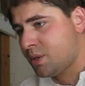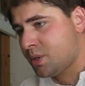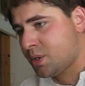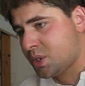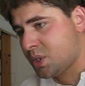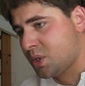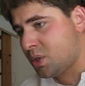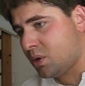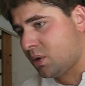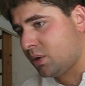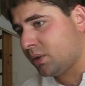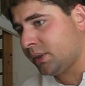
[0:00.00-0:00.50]

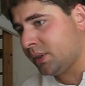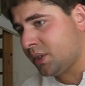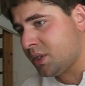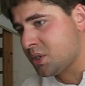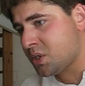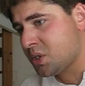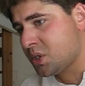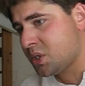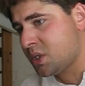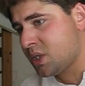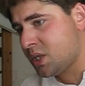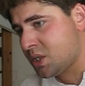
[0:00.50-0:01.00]
So
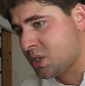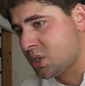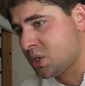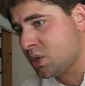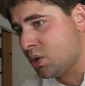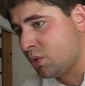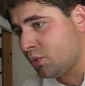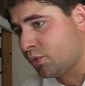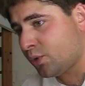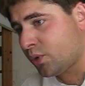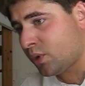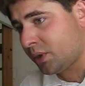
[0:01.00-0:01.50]
these
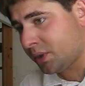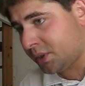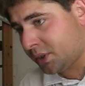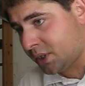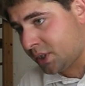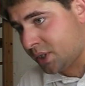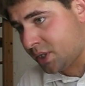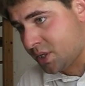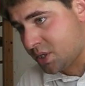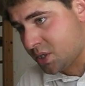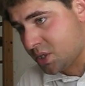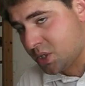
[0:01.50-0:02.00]
new
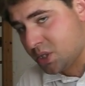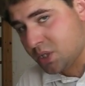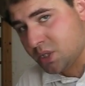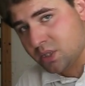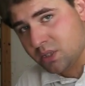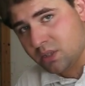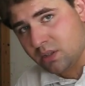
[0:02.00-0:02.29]
frontiers